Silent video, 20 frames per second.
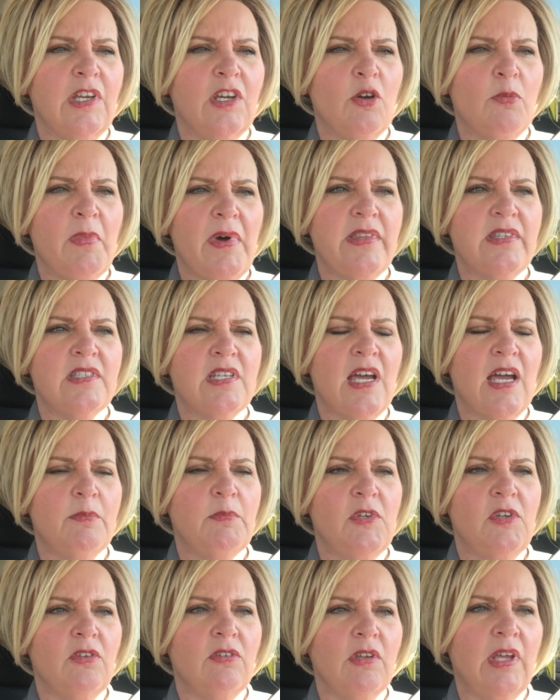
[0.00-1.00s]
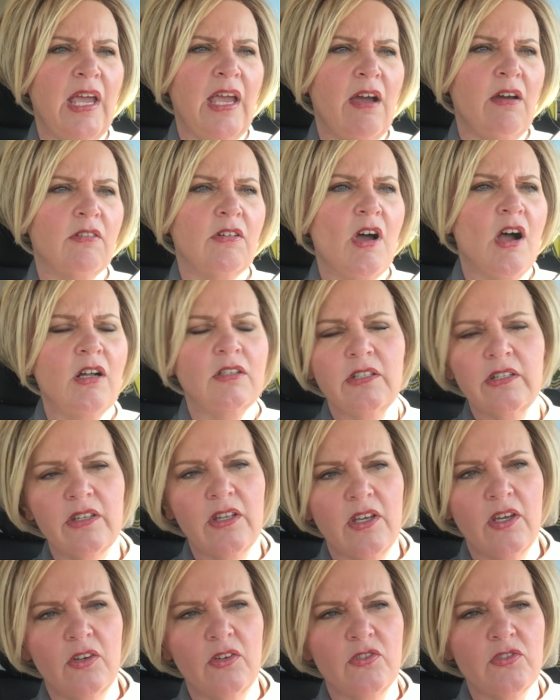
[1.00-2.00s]
by the time you count all of
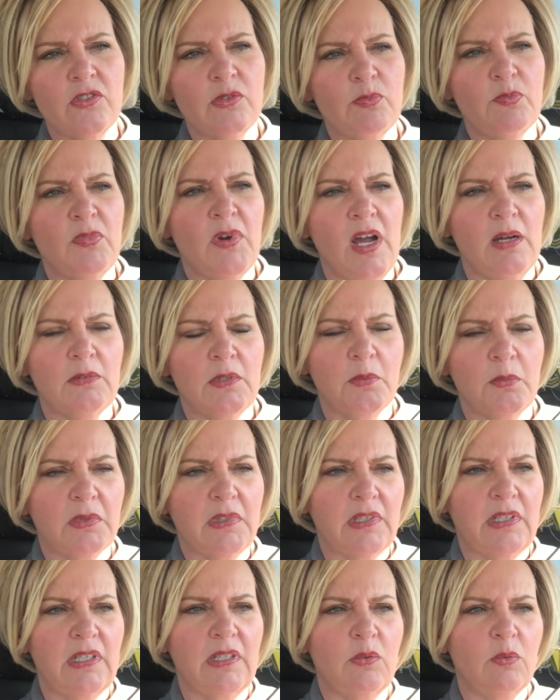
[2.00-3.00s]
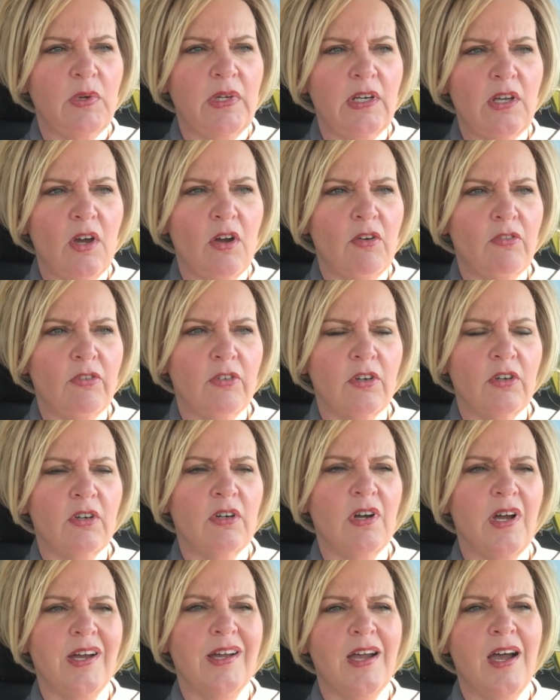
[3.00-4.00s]
those, probably went
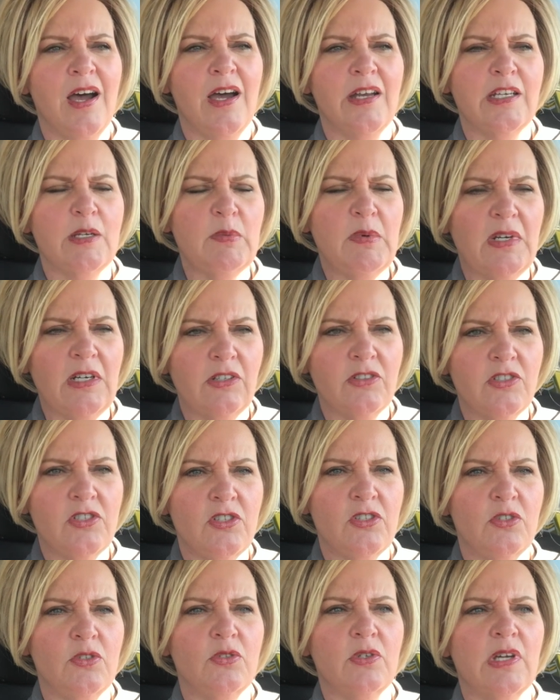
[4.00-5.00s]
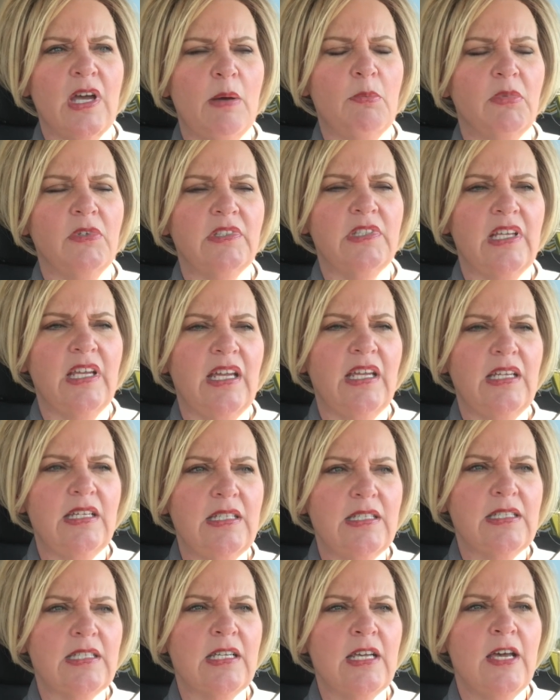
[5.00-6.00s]
over a condiment or two a couple
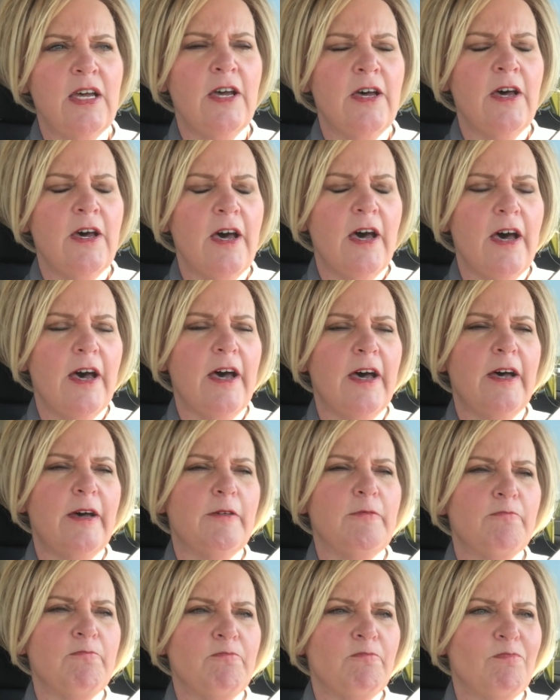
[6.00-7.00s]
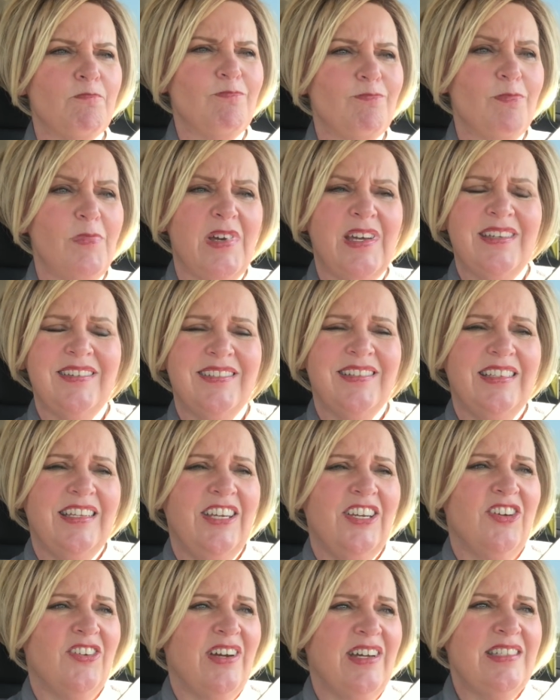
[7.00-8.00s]
days. But,
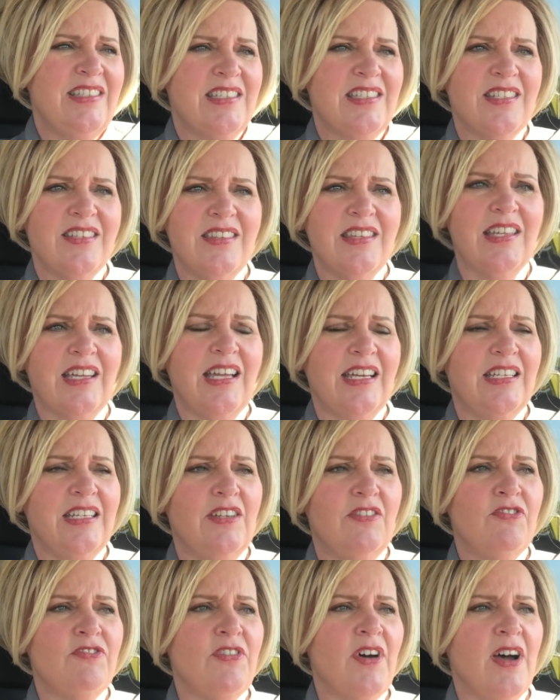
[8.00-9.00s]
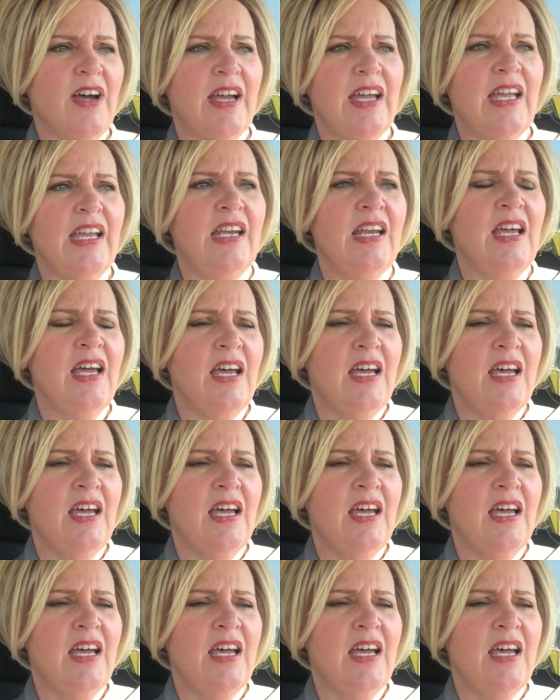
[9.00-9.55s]
I still think I did fine.